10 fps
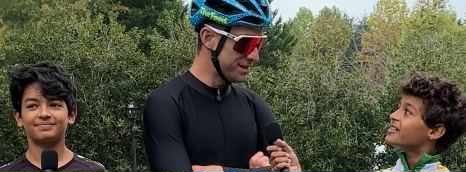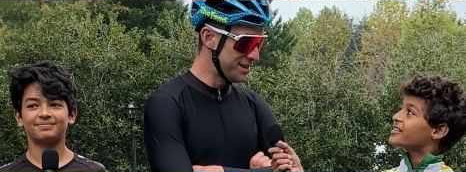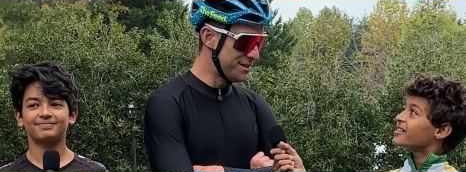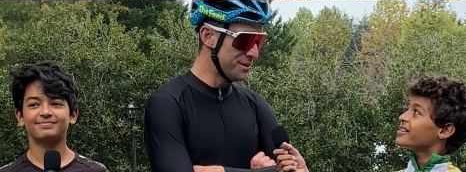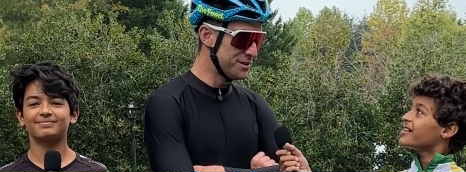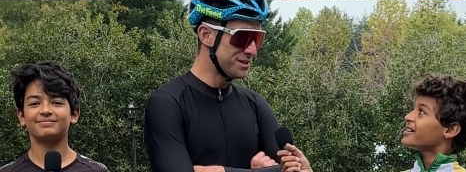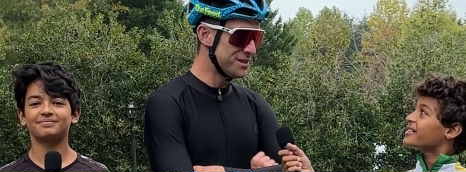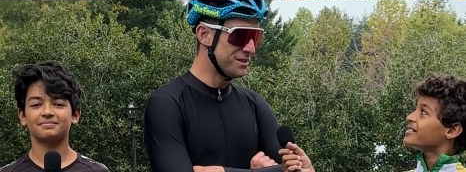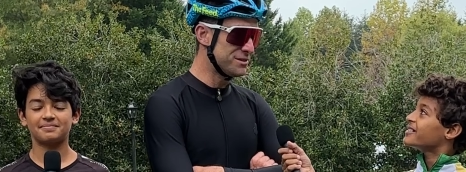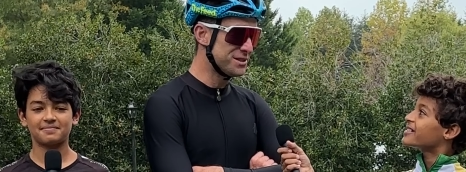Speaker 1: You know,
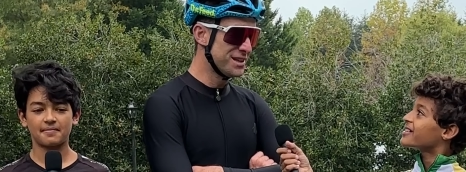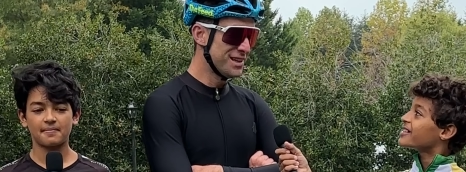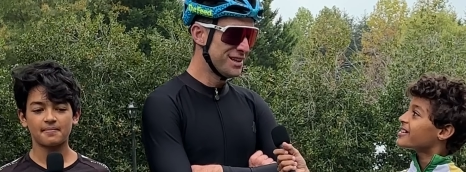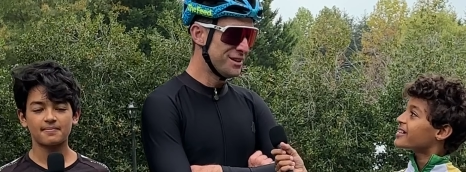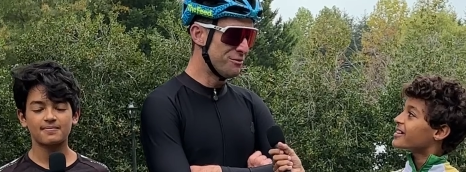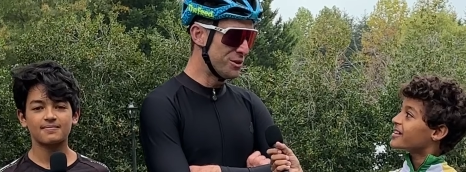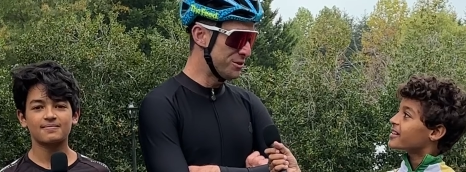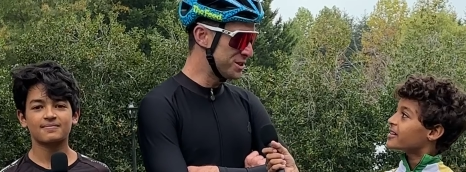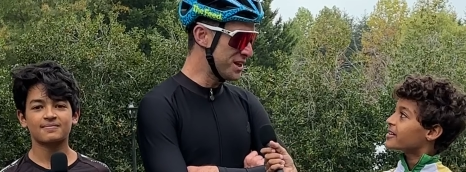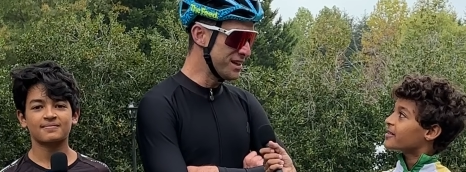there's when you're
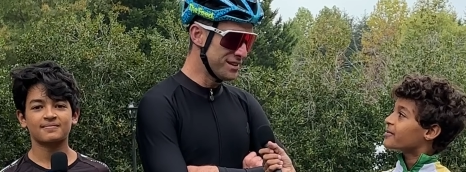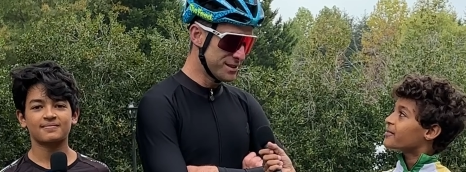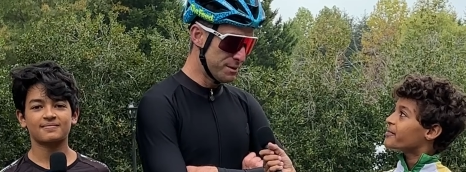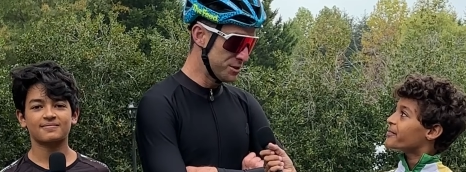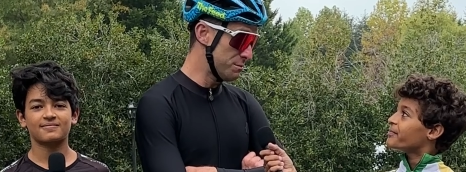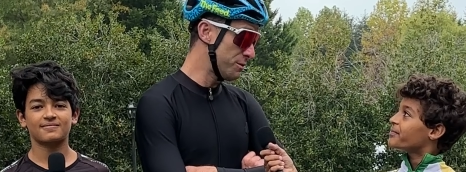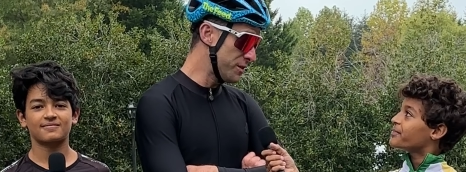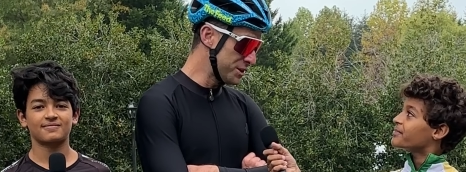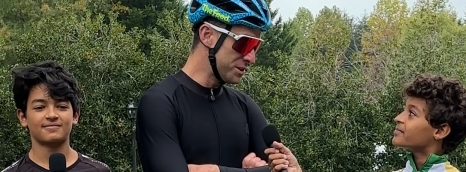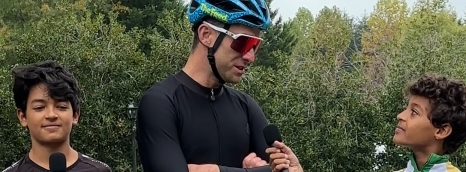a cyclist, especially a
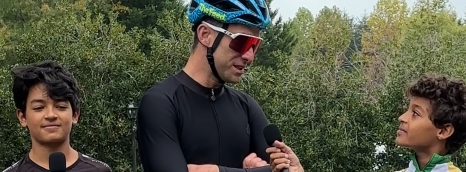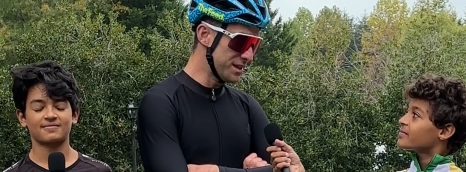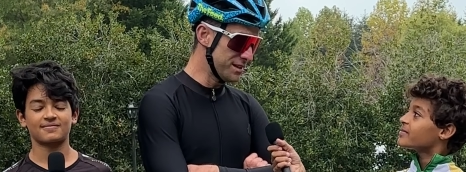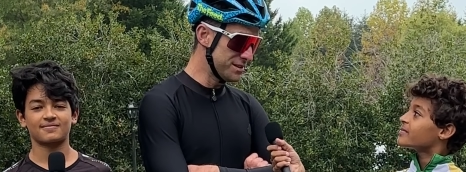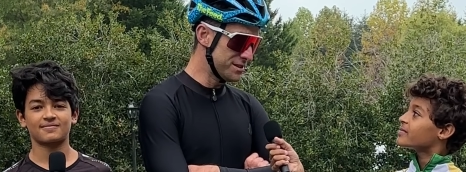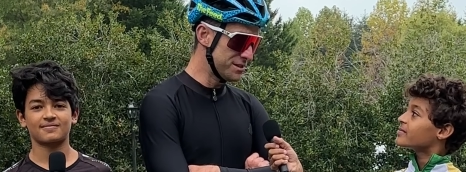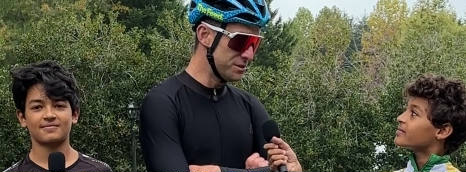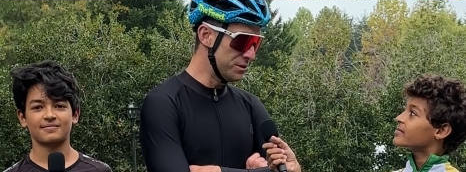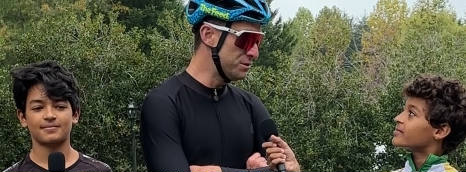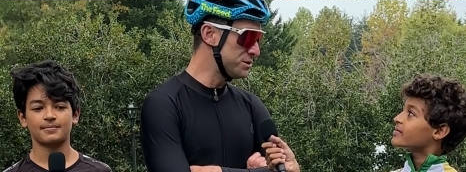professional cyclist,
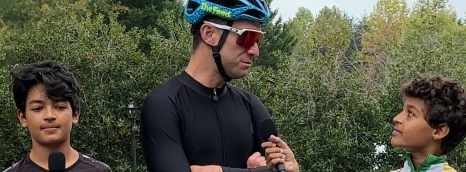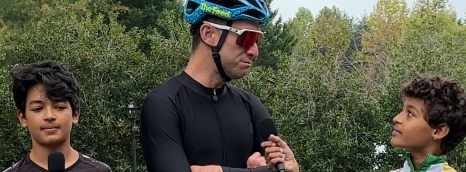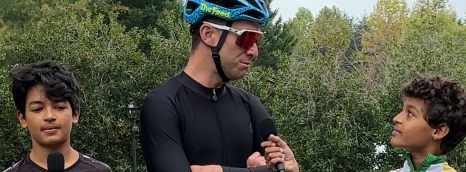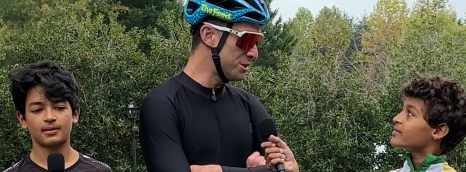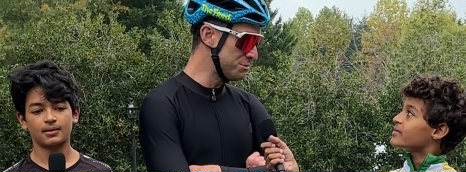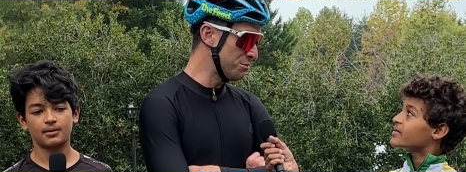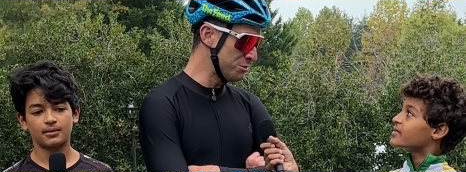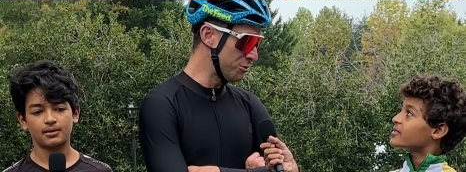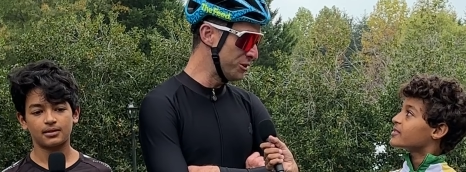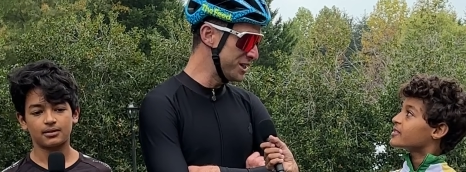you lose much
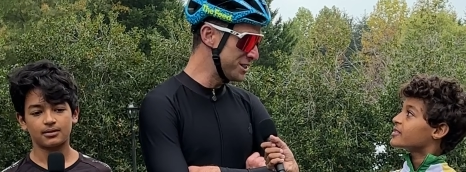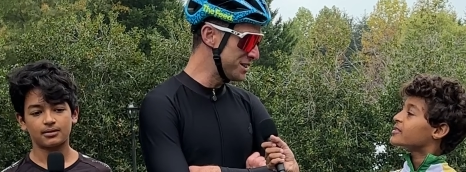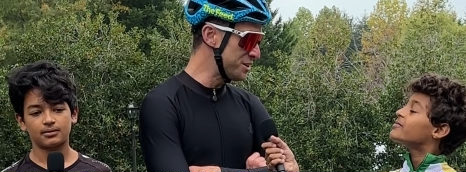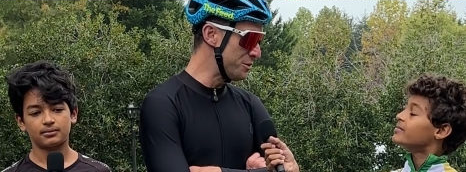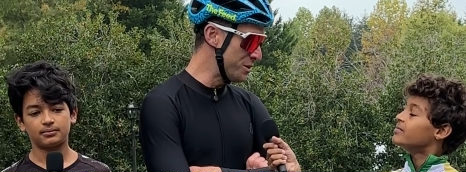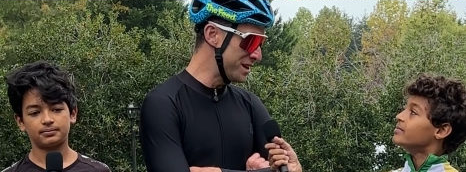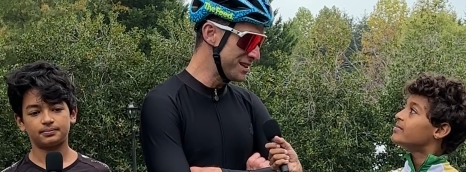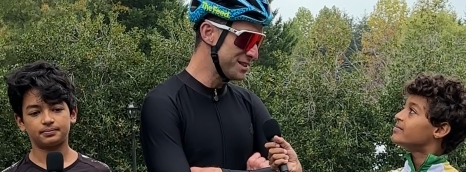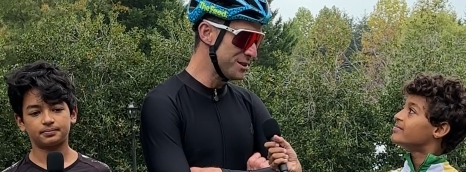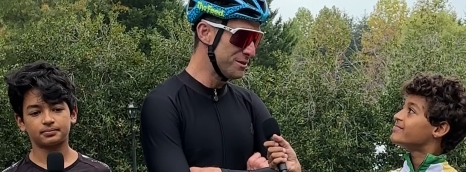more races than you
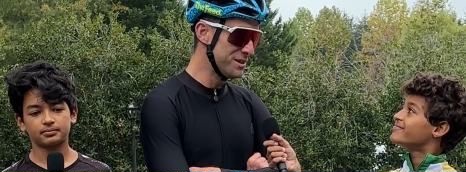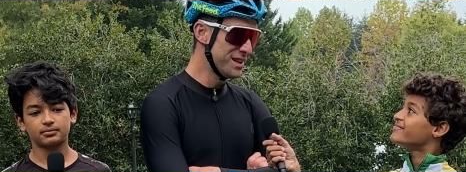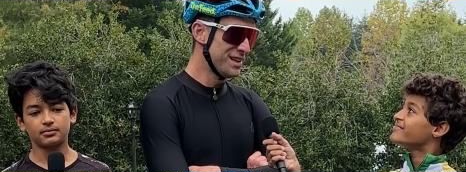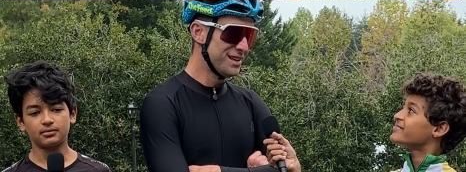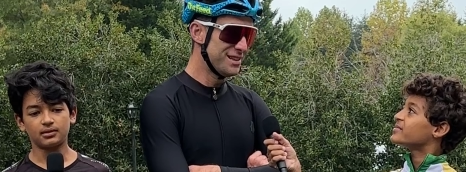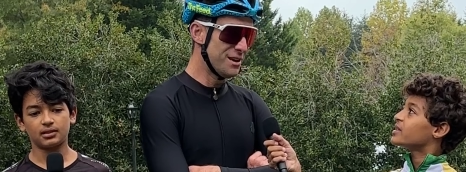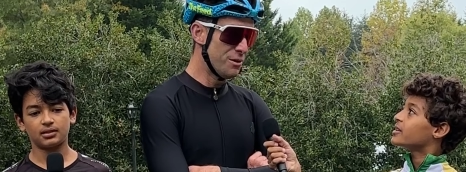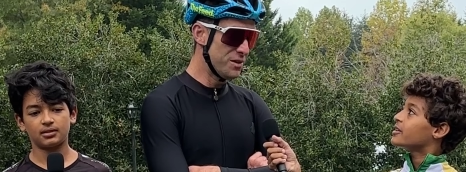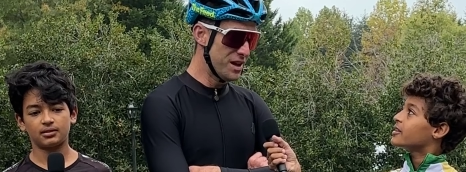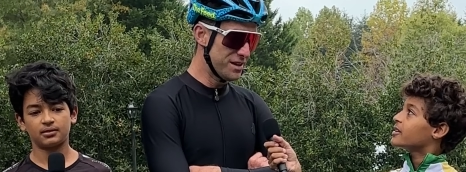win. So
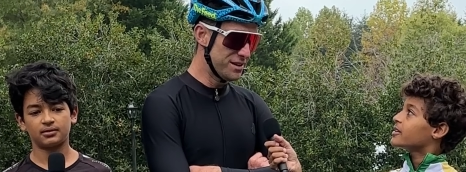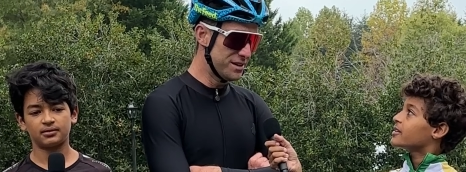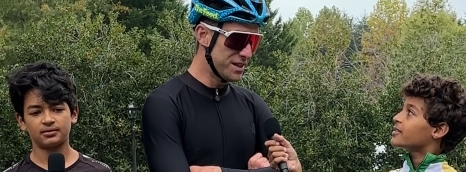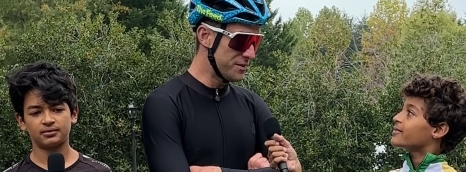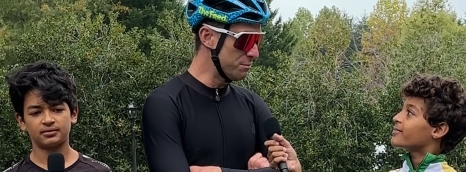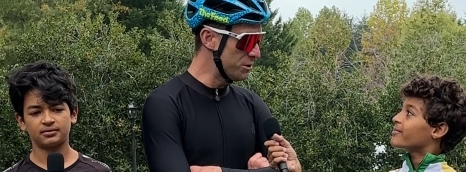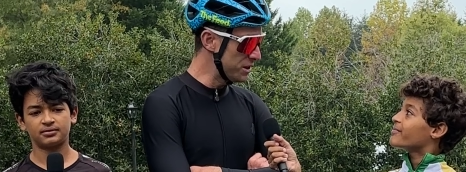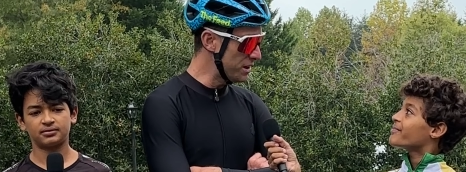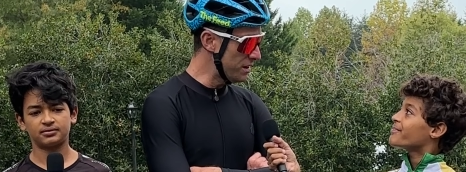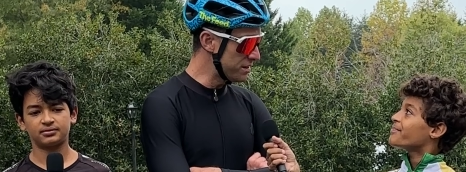knowing that you just have to put
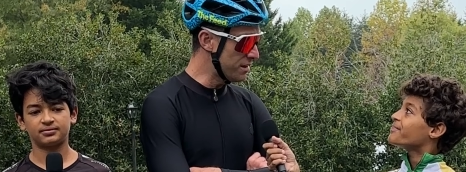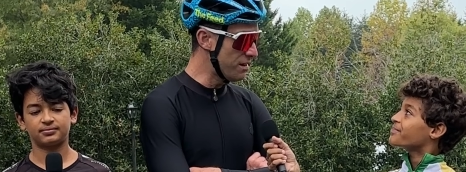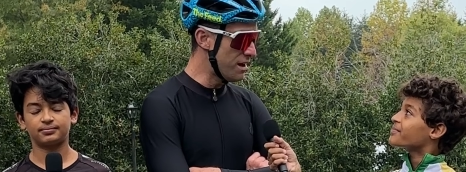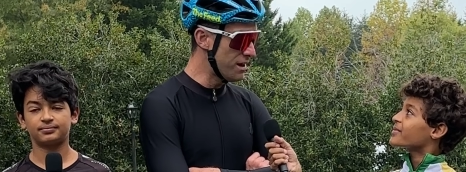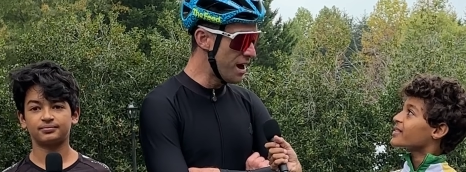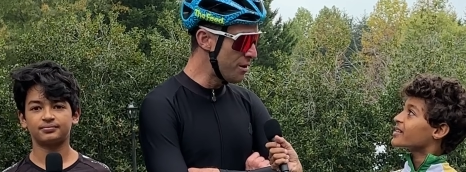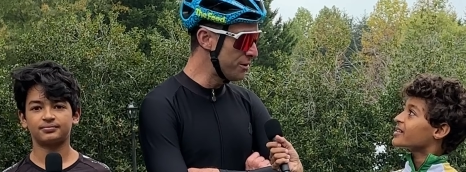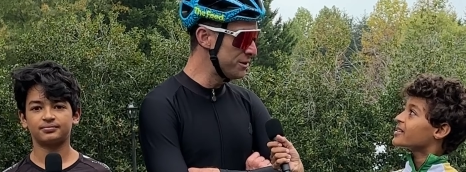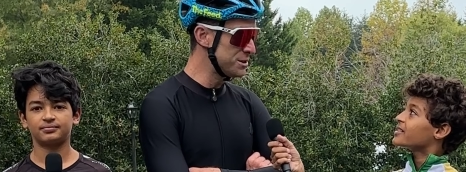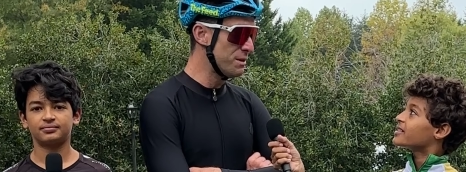in the long
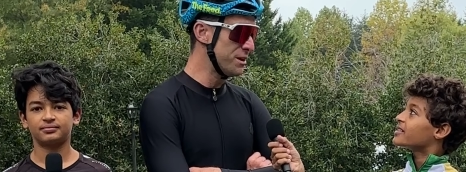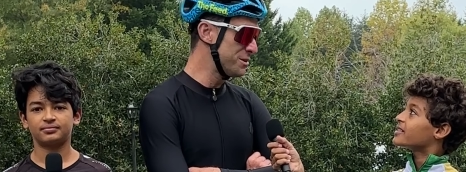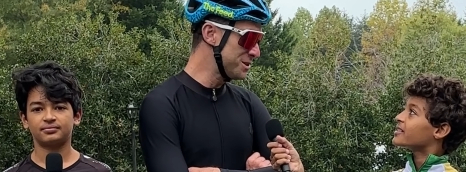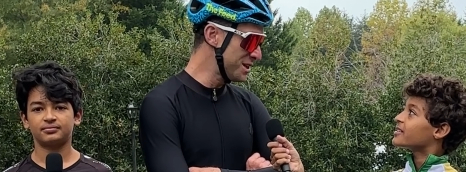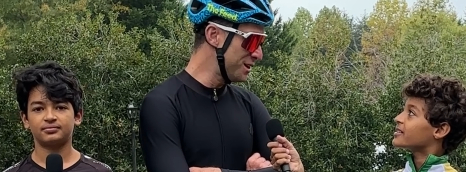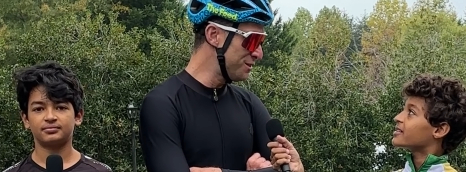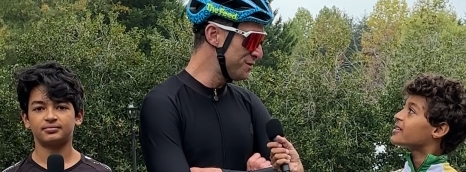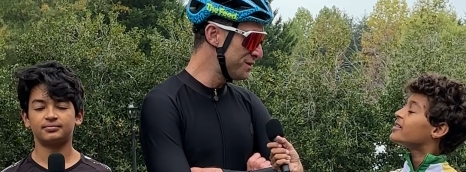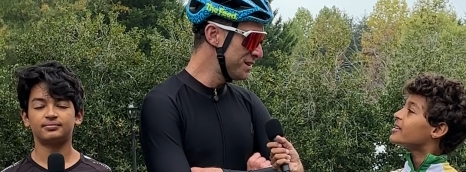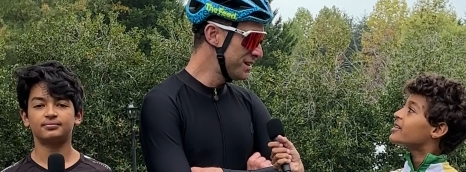hours by yourself,